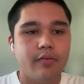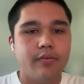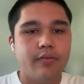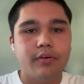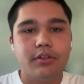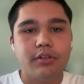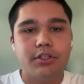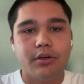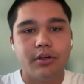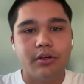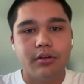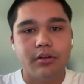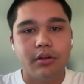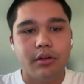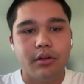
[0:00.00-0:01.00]
of show
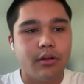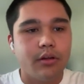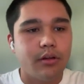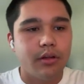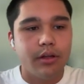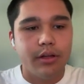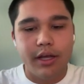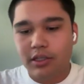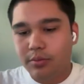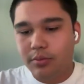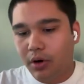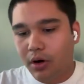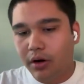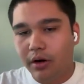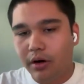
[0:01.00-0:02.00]
you the next
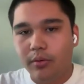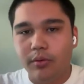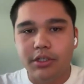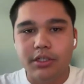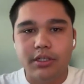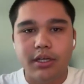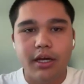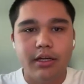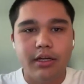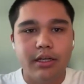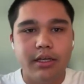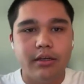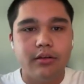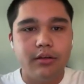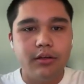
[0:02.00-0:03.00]
part, which is kind of
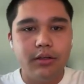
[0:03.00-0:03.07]
neat.